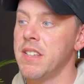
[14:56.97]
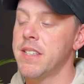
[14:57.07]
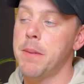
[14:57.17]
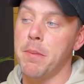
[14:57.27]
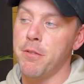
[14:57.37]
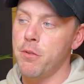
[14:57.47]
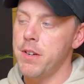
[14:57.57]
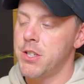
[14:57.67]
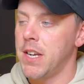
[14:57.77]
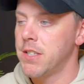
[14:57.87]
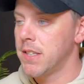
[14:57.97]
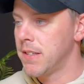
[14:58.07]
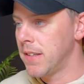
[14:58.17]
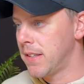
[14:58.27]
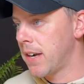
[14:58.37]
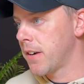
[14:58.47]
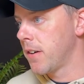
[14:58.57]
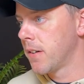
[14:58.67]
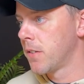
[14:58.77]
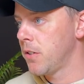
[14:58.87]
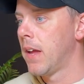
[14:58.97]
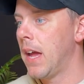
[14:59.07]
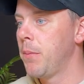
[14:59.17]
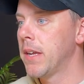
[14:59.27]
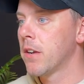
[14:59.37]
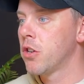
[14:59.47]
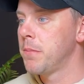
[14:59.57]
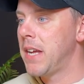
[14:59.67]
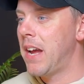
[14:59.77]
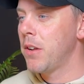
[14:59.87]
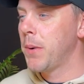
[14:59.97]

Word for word: set before I changed it to the darker color and we can come down and we